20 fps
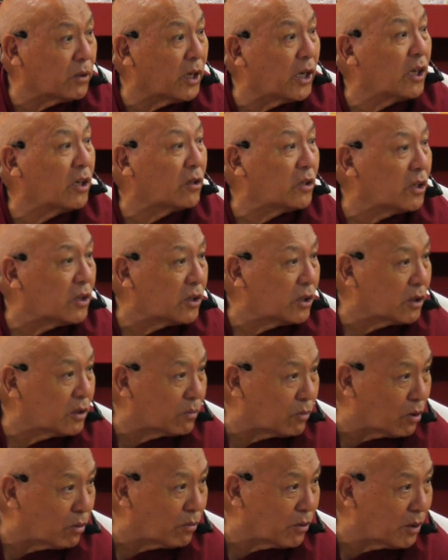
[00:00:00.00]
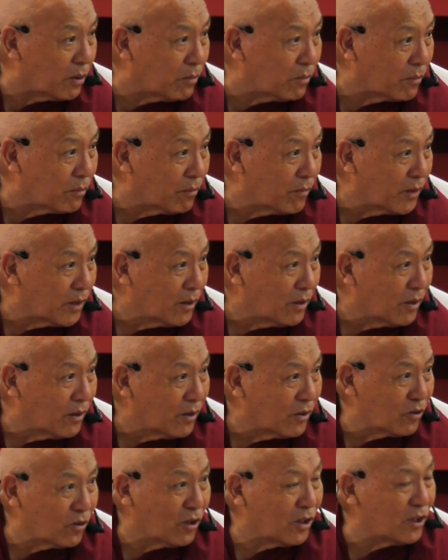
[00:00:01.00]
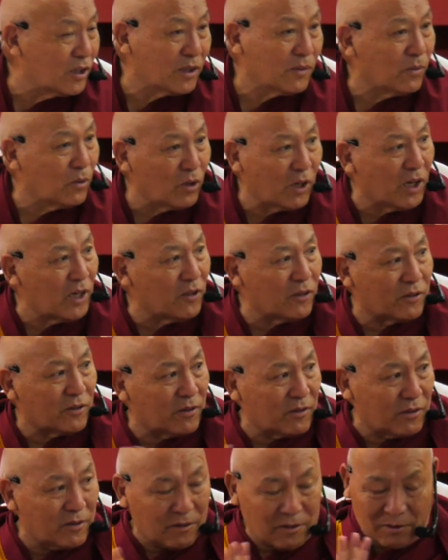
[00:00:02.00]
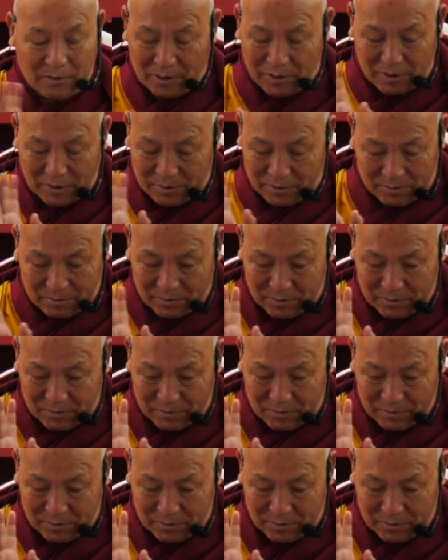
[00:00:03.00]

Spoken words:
direct teachings from him. So it is for us, it's